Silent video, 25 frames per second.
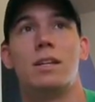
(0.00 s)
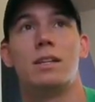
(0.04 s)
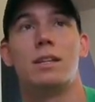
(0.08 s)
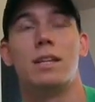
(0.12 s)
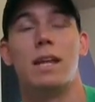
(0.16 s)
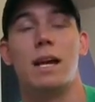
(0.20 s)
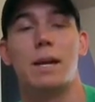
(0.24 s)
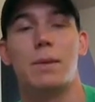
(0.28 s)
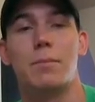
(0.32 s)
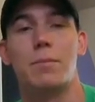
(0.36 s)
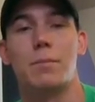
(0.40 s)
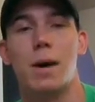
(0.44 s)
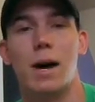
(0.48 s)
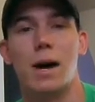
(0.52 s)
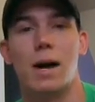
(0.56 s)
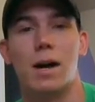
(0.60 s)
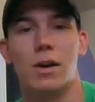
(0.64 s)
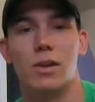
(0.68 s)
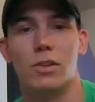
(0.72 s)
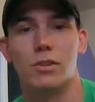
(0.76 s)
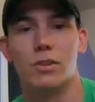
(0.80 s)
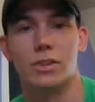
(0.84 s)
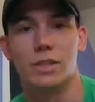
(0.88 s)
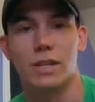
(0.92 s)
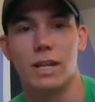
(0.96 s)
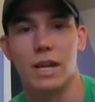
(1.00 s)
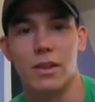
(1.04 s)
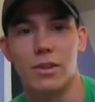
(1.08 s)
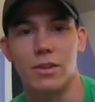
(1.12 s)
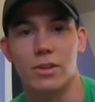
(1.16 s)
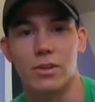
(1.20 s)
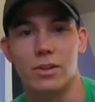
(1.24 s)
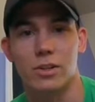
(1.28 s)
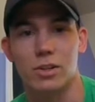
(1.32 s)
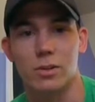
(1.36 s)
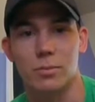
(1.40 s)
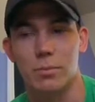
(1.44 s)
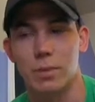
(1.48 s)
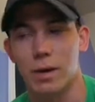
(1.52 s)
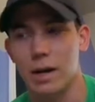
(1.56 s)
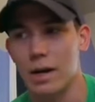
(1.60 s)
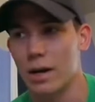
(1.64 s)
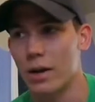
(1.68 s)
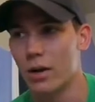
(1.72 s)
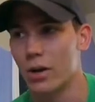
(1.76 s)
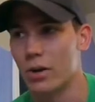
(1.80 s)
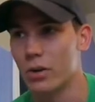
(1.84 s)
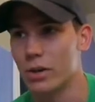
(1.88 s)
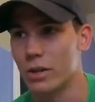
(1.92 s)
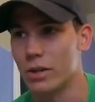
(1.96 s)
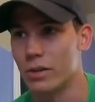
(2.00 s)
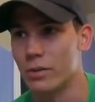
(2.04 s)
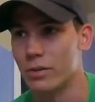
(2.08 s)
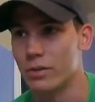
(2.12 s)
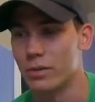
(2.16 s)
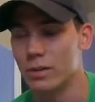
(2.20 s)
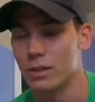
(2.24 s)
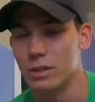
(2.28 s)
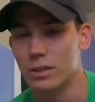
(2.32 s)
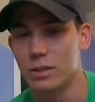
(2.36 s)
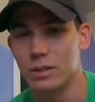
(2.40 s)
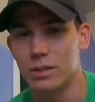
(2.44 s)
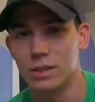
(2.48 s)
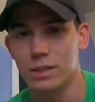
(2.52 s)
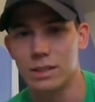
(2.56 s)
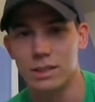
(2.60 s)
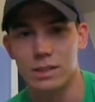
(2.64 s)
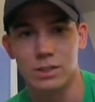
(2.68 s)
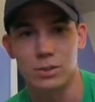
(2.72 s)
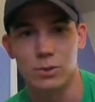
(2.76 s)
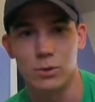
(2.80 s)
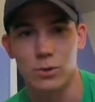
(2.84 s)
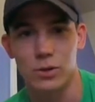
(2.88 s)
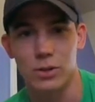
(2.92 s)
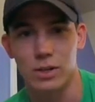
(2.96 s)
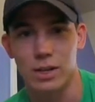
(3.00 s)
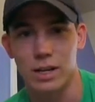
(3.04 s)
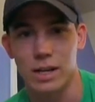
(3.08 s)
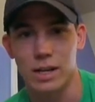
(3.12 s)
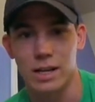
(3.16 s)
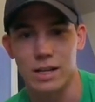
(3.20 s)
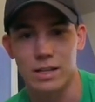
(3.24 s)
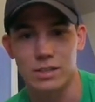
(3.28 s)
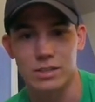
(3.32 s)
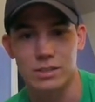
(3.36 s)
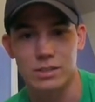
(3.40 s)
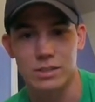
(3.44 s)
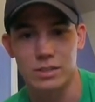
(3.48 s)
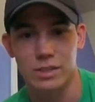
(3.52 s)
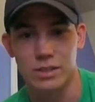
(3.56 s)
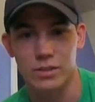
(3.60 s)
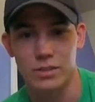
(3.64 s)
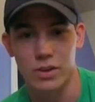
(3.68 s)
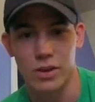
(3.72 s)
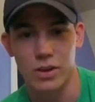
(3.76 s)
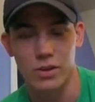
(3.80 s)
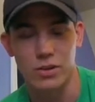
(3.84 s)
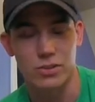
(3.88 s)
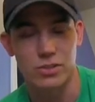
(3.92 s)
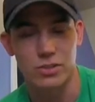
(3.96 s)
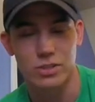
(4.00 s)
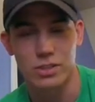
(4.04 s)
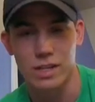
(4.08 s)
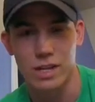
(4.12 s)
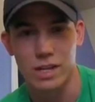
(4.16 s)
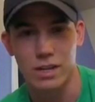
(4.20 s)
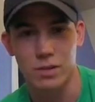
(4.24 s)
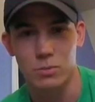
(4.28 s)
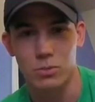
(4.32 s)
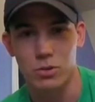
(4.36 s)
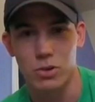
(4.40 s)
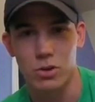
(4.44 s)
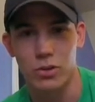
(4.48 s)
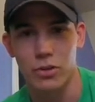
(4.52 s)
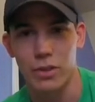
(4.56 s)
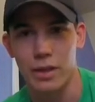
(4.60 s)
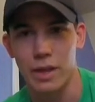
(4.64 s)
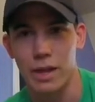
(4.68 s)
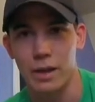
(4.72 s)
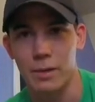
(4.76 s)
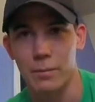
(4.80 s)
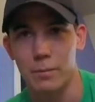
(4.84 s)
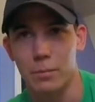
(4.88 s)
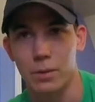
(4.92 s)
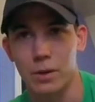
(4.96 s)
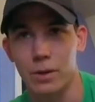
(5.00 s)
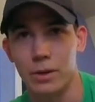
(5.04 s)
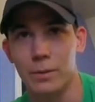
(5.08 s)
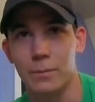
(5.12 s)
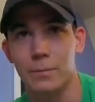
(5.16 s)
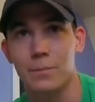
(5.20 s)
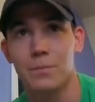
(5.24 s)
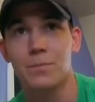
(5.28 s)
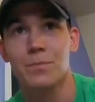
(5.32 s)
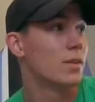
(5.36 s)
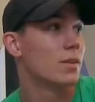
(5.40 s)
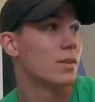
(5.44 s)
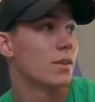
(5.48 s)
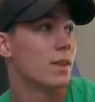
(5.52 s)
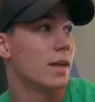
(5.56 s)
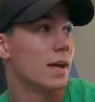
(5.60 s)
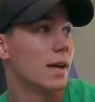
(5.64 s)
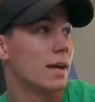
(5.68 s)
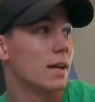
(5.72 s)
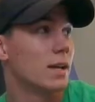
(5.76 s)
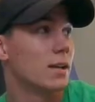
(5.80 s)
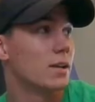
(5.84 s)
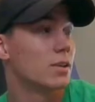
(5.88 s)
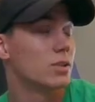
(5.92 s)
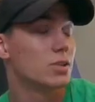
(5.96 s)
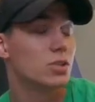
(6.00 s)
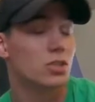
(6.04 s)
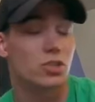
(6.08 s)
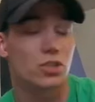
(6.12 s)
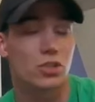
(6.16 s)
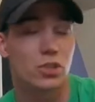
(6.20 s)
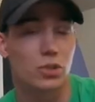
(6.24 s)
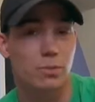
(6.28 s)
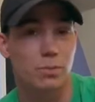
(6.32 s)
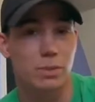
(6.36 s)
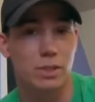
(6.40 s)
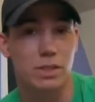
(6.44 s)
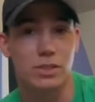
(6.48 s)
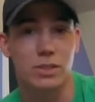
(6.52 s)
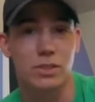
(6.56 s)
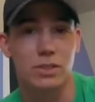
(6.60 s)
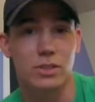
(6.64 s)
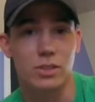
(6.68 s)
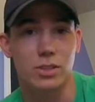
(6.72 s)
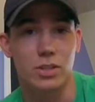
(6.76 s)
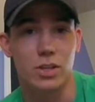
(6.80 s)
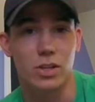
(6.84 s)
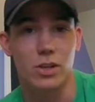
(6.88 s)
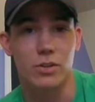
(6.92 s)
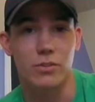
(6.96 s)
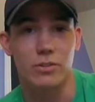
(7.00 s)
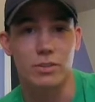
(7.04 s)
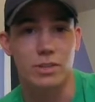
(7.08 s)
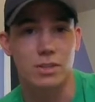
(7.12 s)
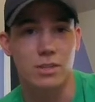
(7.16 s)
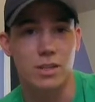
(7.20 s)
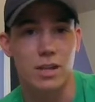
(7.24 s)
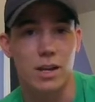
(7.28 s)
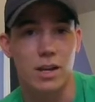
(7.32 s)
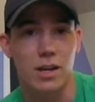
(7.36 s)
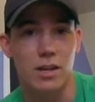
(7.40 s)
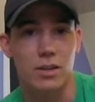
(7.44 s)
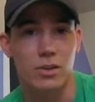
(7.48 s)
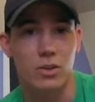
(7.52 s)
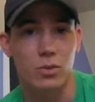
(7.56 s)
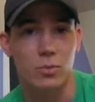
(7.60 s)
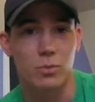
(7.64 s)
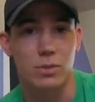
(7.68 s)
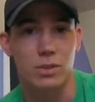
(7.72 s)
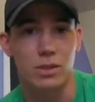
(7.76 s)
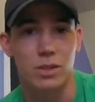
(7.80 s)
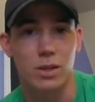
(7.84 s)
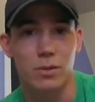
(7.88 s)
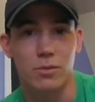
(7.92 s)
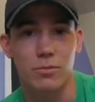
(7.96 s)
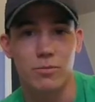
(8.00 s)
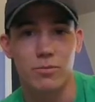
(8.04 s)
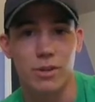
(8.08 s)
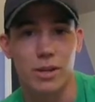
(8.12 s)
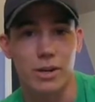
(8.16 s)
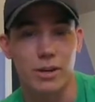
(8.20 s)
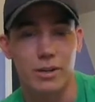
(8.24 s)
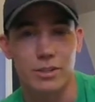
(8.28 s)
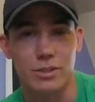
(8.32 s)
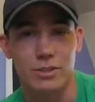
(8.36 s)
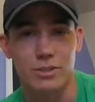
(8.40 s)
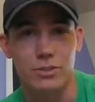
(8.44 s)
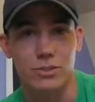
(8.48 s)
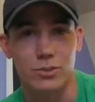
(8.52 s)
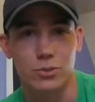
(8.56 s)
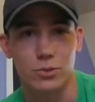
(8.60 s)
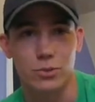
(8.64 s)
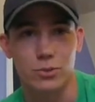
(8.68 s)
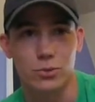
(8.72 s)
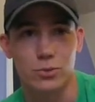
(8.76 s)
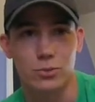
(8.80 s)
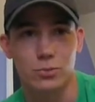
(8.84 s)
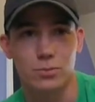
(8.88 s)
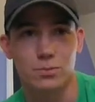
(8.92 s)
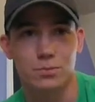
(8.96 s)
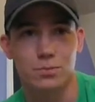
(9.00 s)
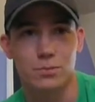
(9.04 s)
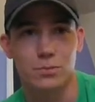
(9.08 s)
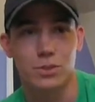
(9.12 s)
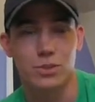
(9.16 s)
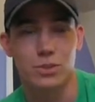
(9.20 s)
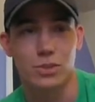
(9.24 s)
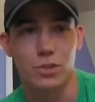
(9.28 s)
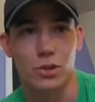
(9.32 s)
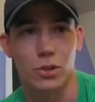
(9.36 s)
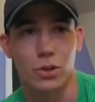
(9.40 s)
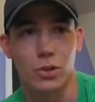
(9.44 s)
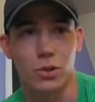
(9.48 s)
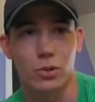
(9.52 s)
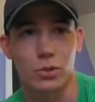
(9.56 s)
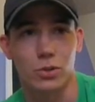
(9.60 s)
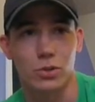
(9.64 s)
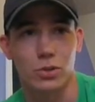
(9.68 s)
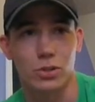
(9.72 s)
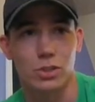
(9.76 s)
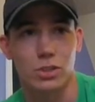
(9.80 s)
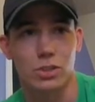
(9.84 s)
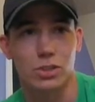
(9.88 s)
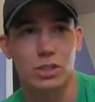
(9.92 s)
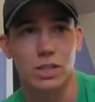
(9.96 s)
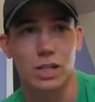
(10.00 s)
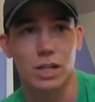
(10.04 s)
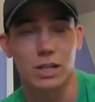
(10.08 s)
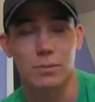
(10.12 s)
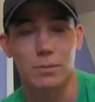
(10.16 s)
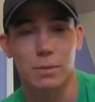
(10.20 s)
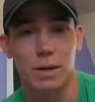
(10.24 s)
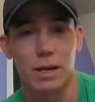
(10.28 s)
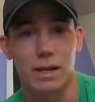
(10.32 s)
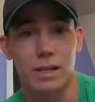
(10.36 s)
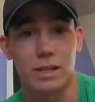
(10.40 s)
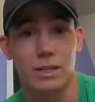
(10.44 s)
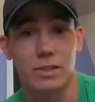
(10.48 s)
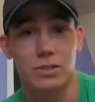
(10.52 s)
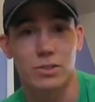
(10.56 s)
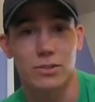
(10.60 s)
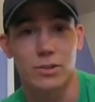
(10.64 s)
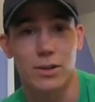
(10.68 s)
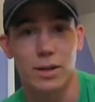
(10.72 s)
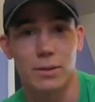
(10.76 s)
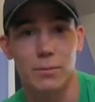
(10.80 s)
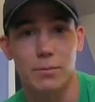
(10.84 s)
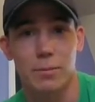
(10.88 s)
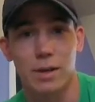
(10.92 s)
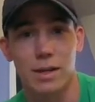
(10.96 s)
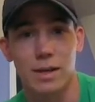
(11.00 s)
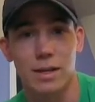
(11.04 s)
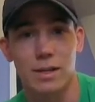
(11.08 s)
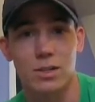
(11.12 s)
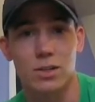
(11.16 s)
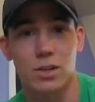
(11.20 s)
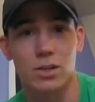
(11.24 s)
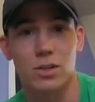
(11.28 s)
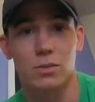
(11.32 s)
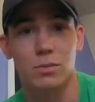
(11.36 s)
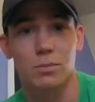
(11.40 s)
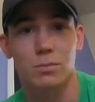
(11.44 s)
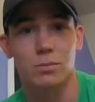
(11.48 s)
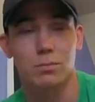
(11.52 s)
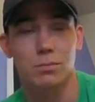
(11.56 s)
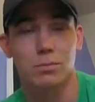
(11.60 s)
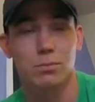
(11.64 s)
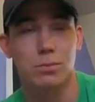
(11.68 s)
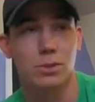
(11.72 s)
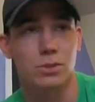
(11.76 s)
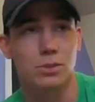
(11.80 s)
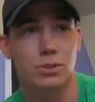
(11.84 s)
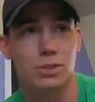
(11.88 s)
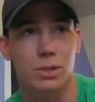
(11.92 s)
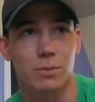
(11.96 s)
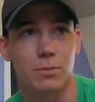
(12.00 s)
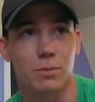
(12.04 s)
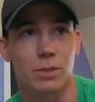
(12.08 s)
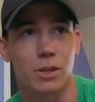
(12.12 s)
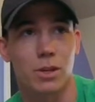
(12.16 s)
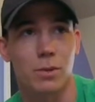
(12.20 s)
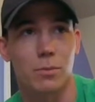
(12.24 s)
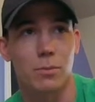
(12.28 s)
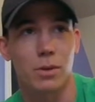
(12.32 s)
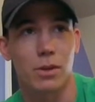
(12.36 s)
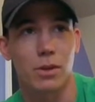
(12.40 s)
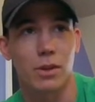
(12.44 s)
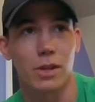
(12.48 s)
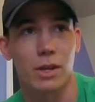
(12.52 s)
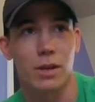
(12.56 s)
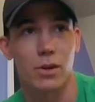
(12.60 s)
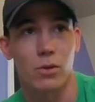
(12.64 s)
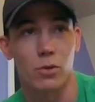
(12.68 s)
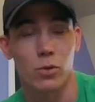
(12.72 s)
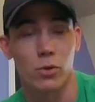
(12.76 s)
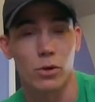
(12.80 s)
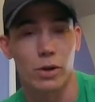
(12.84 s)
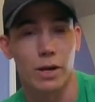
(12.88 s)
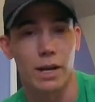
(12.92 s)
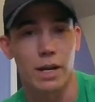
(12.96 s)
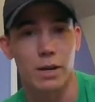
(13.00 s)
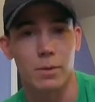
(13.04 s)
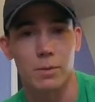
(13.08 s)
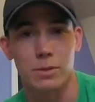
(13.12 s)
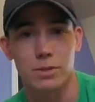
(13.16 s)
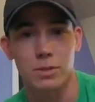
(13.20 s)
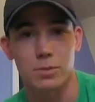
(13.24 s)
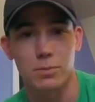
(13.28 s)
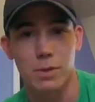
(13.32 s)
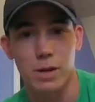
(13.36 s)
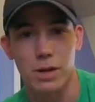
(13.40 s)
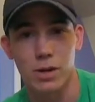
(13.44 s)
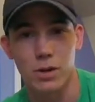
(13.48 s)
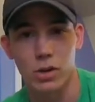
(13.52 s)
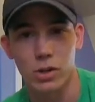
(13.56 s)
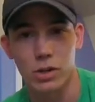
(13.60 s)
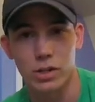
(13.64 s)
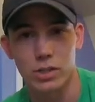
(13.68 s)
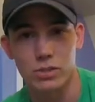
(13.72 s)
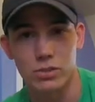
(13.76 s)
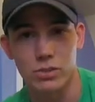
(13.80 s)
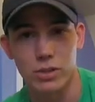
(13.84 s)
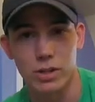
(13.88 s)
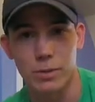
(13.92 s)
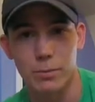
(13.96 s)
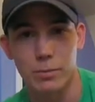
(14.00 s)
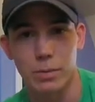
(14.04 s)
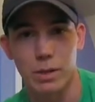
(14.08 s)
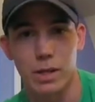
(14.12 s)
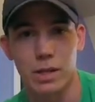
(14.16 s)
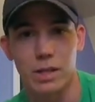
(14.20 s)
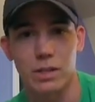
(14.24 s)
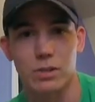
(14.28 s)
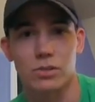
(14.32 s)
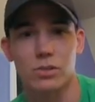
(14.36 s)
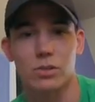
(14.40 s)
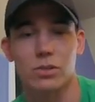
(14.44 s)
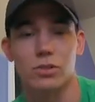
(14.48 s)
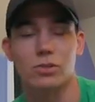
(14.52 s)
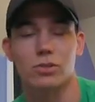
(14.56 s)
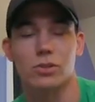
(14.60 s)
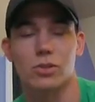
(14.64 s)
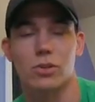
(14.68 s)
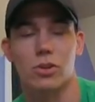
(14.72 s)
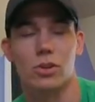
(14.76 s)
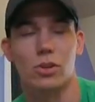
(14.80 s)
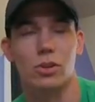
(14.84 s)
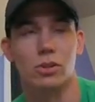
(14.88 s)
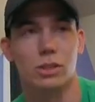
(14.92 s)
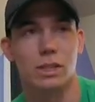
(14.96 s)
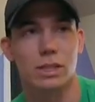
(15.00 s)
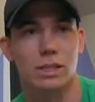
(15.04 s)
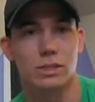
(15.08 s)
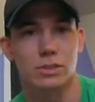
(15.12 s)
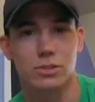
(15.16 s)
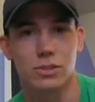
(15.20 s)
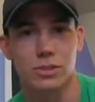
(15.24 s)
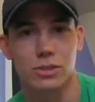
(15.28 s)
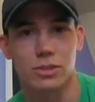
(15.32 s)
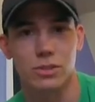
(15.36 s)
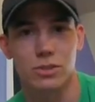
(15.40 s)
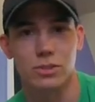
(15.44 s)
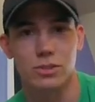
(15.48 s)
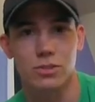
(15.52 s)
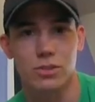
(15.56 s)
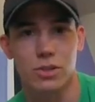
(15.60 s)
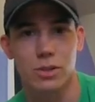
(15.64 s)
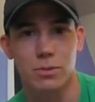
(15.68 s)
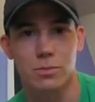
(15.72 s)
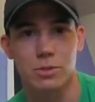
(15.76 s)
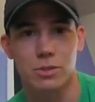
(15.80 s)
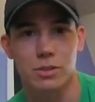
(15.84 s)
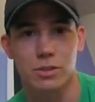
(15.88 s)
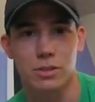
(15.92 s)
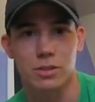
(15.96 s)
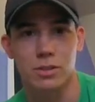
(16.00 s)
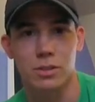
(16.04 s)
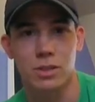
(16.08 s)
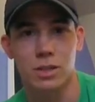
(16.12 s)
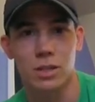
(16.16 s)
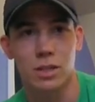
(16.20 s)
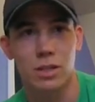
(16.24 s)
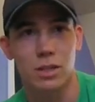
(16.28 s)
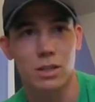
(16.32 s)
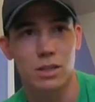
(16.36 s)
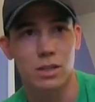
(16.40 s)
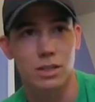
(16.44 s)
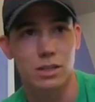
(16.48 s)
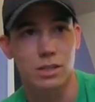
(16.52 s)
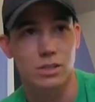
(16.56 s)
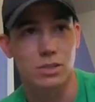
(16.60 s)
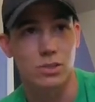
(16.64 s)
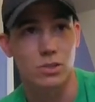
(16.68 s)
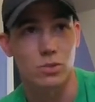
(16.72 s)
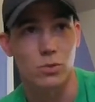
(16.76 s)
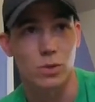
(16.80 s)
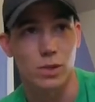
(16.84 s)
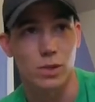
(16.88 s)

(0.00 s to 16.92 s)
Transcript: like piled together, compiled and neatly organized and understandable, all that, but that should be good to go. If it's not, it'll be up very soon. So you can check my Instagram page. I'll put something up on there, or ANIMUS APPAREL Instagram page. Those are all links are in the description. Link to the